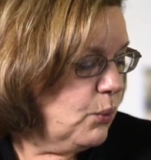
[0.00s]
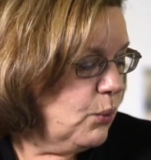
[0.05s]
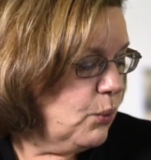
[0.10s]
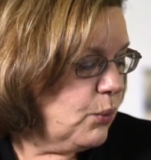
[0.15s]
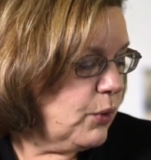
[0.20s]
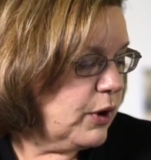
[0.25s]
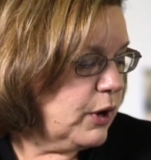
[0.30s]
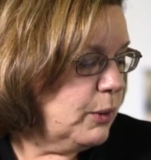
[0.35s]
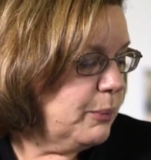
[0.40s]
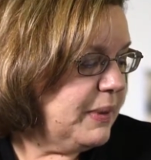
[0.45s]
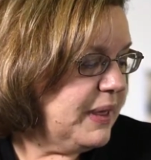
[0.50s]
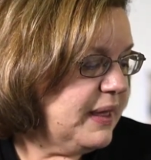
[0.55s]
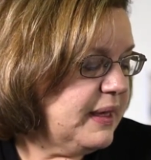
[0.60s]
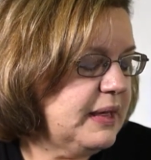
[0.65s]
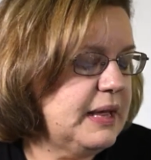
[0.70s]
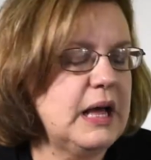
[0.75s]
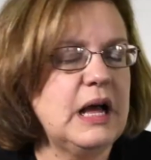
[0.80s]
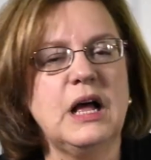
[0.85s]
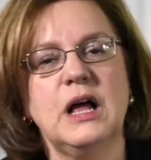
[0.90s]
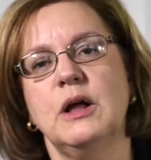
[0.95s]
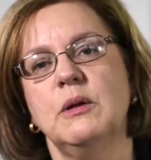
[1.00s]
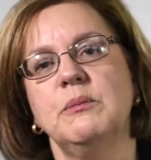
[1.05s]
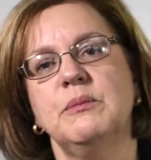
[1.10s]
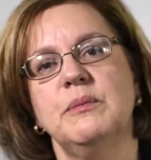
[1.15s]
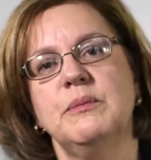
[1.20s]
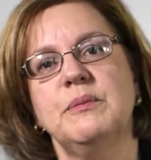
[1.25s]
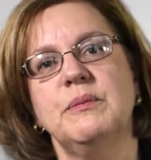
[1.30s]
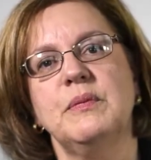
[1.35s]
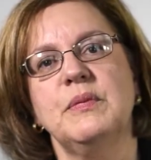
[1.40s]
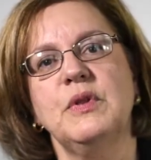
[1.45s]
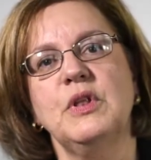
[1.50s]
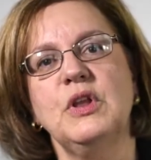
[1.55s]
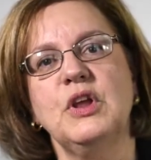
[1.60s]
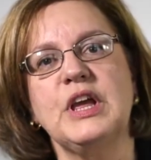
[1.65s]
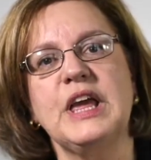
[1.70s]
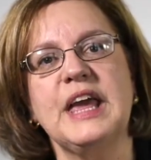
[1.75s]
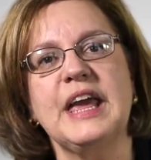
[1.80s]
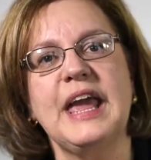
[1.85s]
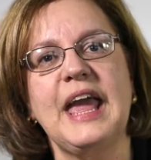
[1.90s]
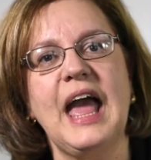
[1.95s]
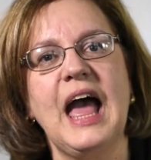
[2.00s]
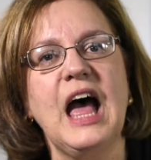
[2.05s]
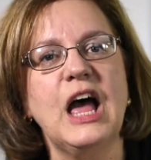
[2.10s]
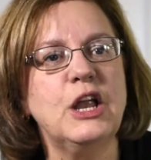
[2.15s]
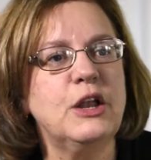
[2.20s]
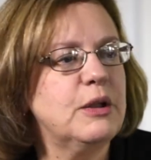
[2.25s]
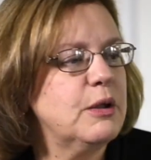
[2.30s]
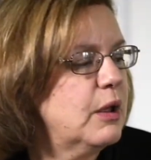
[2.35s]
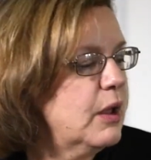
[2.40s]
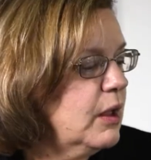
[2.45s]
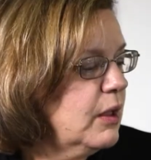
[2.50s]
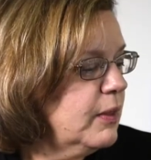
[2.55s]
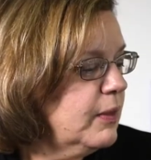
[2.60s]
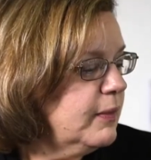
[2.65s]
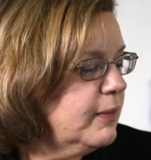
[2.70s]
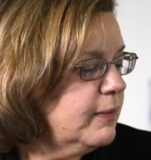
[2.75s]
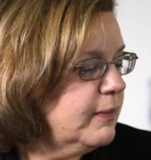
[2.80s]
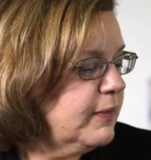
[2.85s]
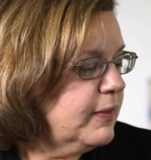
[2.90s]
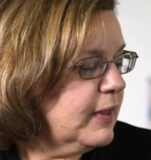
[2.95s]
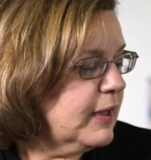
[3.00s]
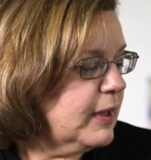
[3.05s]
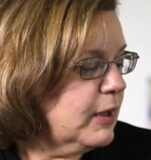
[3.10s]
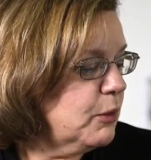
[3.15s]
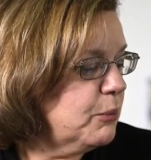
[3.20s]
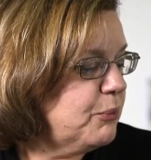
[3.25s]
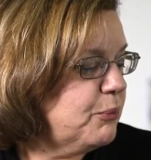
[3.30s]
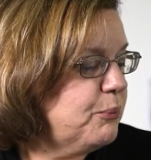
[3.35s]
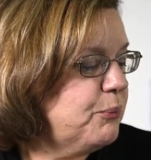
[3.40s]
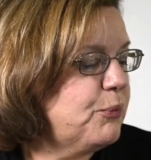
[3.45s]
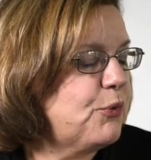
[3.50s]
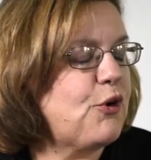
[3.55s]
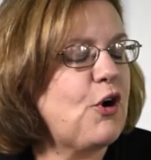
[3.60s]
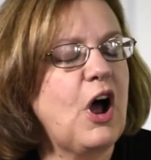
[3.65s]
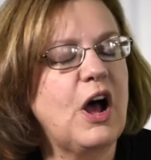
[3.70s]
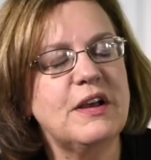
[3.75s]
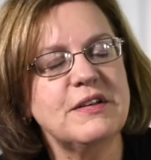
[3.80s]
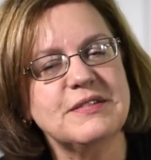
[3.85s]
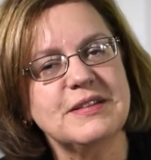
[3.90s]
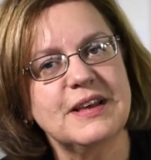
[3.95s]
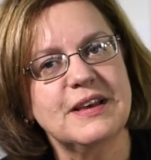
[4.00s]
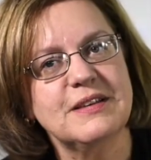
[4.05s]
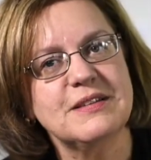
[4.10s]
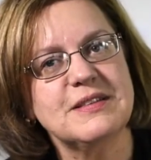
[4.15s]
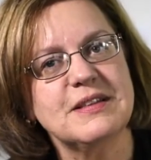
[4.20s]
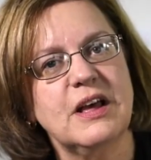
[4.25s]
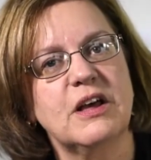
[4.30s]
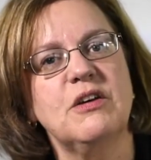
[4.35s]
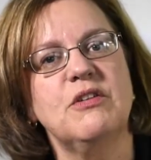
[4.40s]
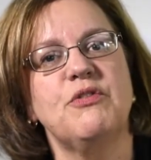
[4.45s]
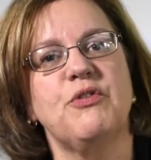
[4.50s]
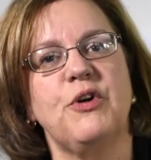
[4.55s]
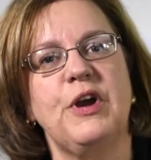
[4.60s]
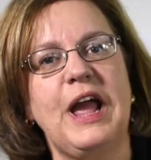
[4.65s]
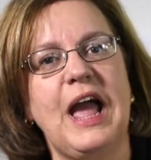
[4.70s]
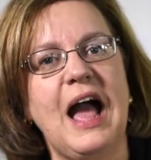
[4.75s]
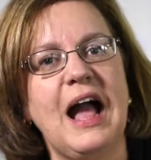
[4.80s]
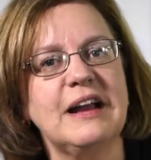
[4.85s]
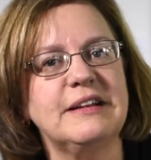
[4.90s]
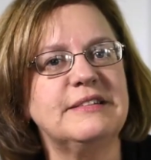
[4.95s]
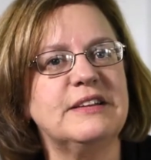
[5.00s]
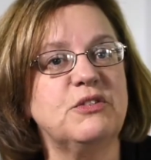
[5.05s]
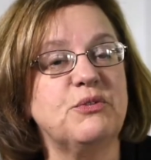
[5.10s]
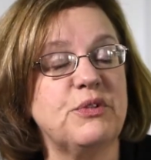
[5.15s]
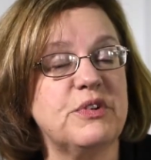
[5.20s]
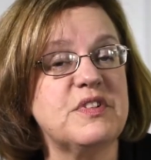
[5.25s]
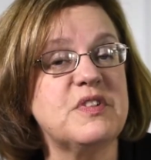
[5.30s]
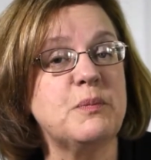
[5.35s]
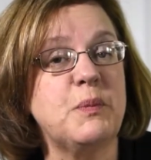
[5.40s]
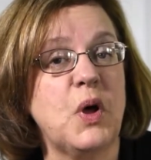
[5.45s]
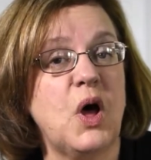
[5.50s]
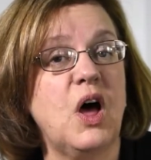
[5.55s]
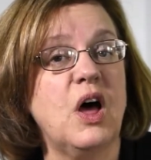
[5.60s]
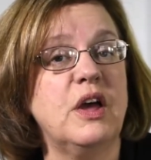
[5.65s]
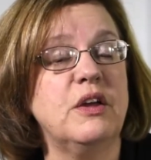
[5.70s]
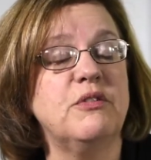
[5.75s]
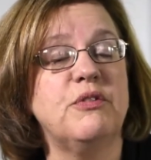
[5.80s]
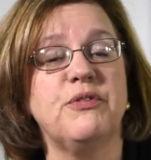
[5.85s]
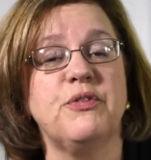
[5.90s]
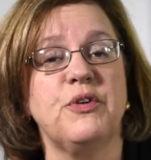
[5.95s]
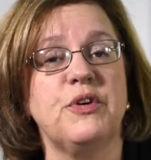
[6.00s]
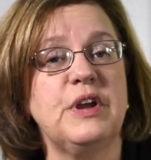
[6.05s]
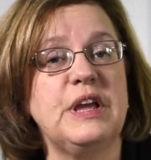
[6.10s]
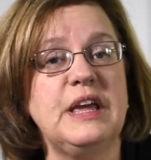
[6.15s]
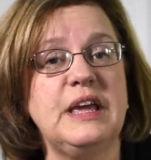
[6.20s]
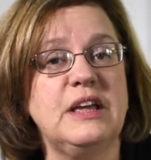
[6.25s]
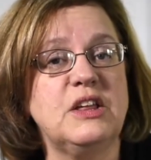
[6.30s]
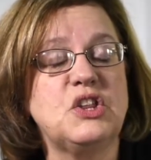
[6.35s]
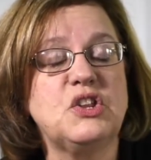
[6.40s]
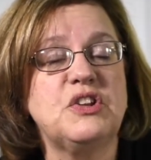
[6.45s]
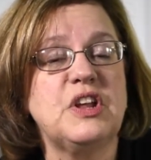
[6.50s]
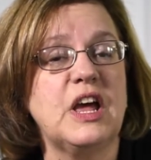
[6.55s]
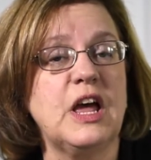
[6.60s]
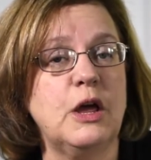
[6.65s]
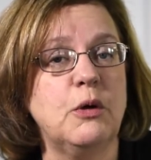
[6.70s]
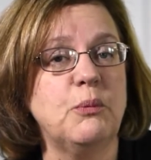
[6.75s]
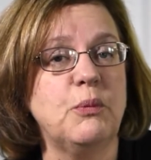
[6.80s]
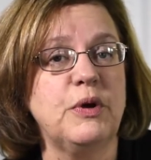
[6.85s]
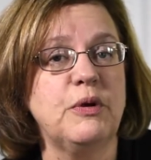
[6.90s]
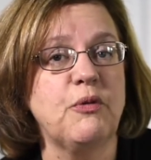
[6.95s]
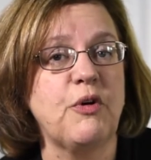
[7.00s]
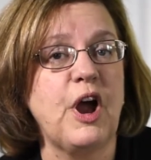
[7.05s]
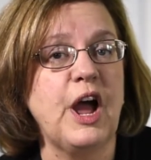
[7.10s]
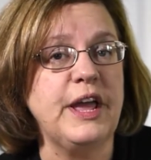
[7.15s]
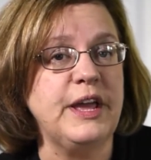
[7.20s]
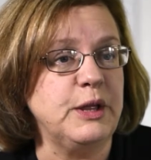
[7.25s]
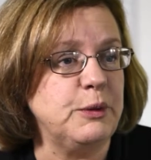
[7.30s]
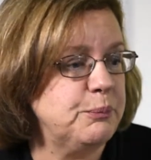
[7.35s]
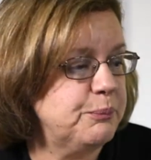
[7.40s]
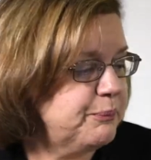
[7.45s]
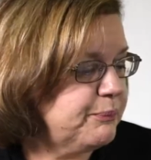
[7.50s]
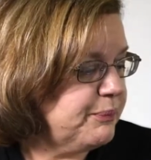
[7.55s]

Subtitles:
We're going to be looking at the process of react and respond for each time we write.